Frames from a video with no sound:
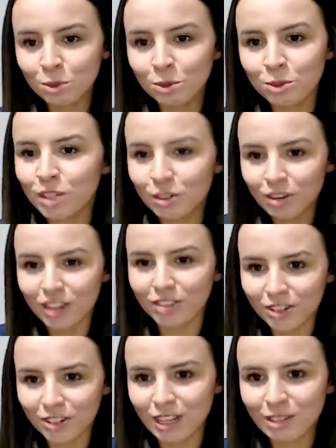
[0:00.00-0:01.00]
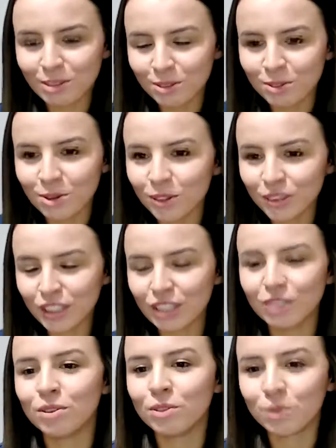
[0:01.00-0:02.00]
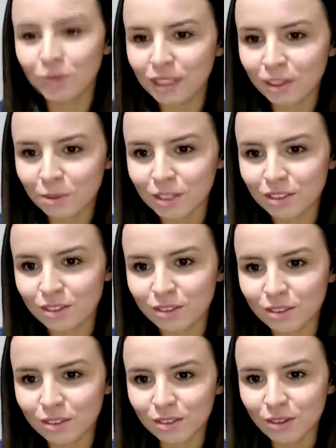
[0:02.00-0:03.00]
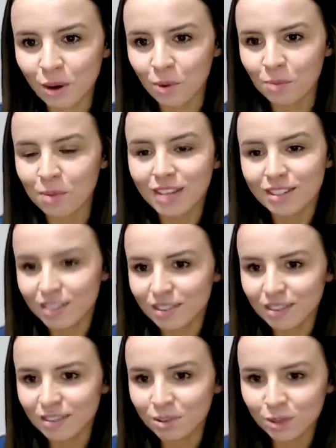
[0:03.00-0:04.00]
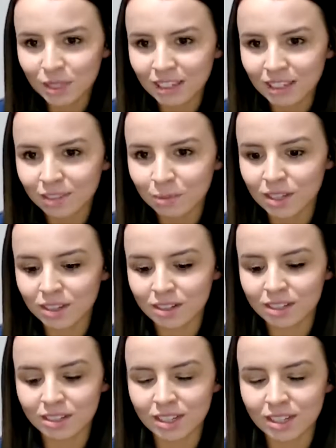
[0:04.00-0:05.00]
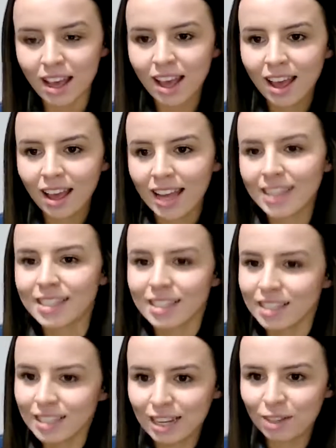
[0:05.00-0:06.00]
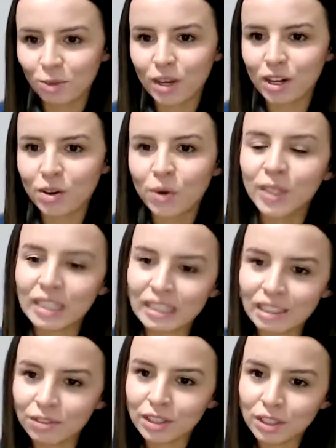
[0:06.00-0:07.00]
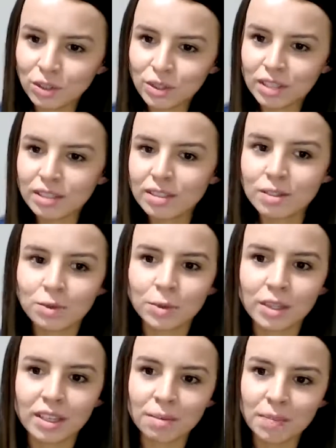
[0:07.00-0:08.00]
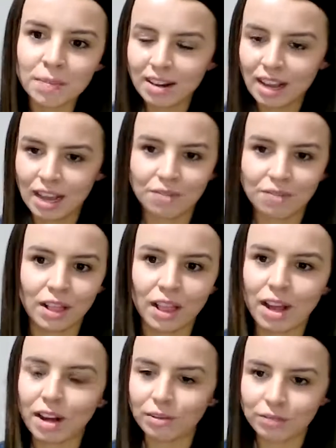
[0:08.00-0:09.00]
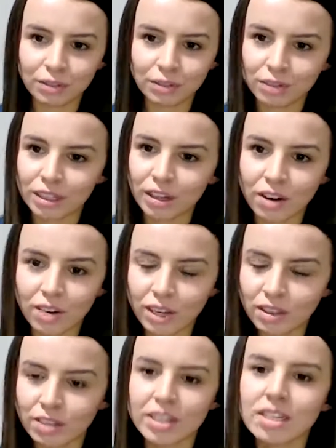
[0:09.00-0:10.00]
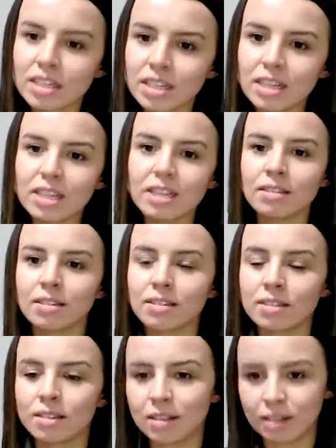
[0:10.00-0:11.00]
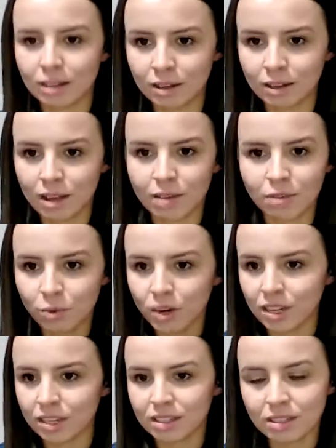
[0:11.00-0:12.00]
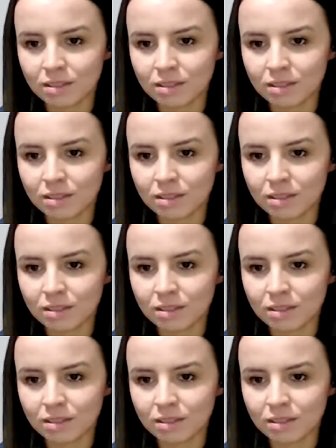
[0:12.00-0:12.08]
surrender, like, to continue doing what you know best doing, because, as I said, we are all individuals. We might have a lot of different characteristics. Everyone